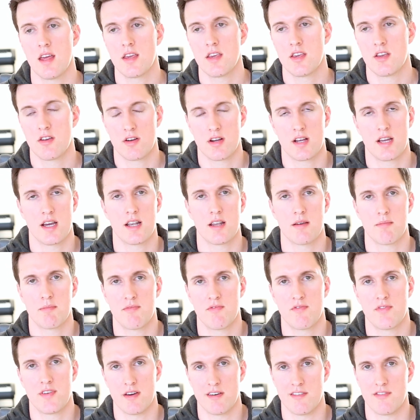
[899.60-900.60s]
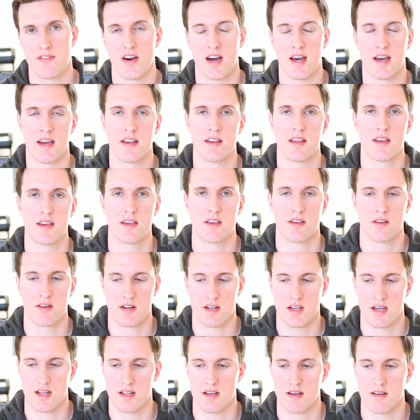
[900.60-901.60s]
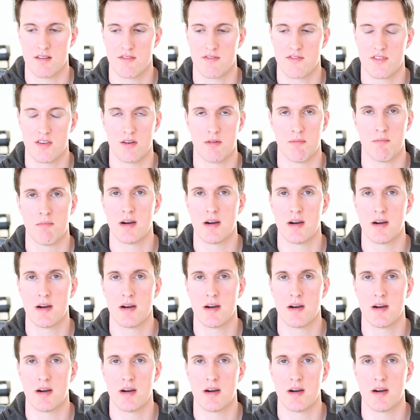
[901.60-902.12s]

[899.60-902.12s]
you're going to feel fine. You're going to feel